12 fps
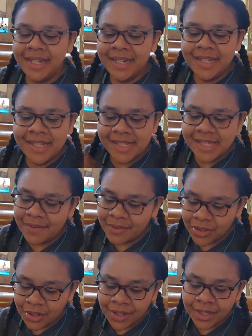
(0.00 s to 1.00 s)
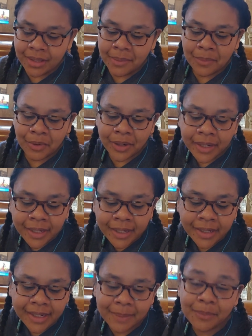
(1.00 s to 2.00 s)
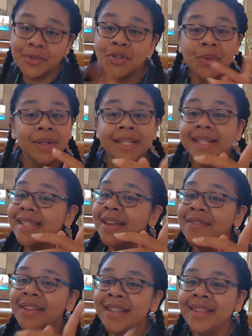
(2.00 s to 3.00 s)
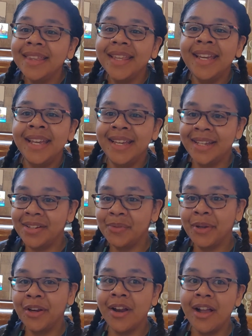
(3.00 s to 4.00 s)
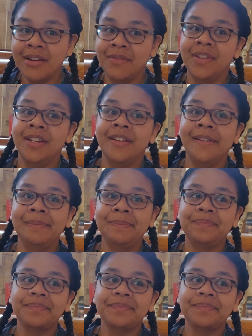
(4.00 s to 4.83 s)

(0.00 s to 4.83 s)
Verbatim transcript: it is 7.30 in the morning, April 27th, and we are out of here.